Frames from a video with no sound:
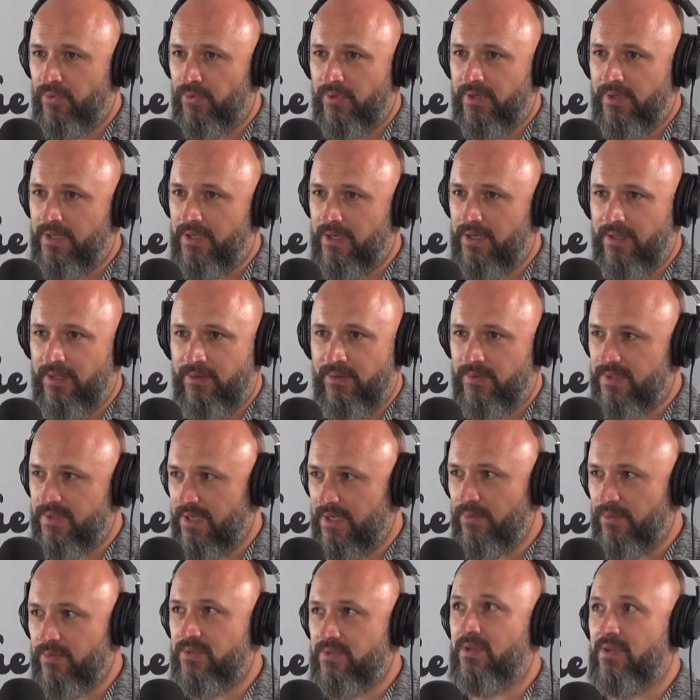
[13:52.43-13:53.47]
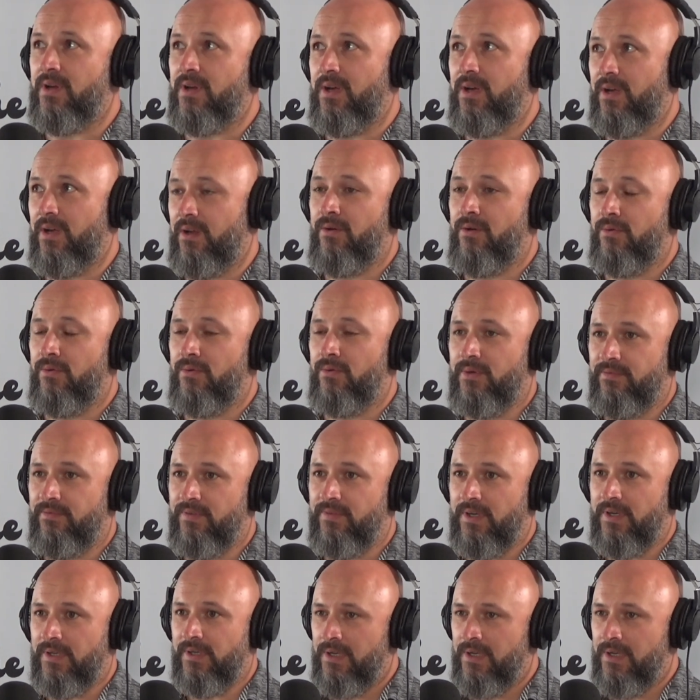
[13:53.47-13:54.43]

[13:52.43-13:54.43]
Yeah. You know, there was, and it was like, holy fuck.